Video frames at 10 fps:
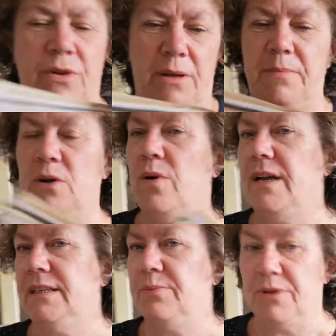thought it would be
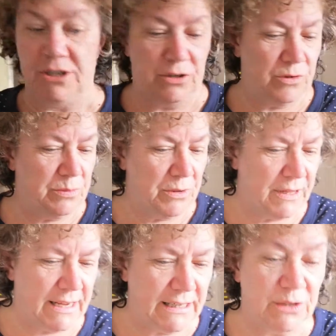quite inspirational to put
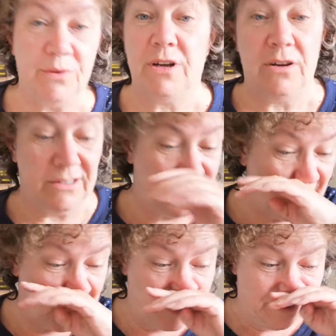that into a garden
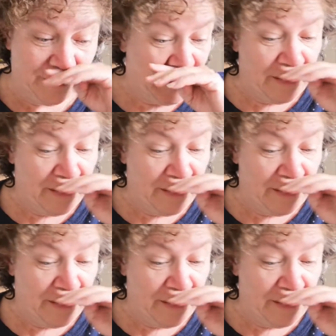journal.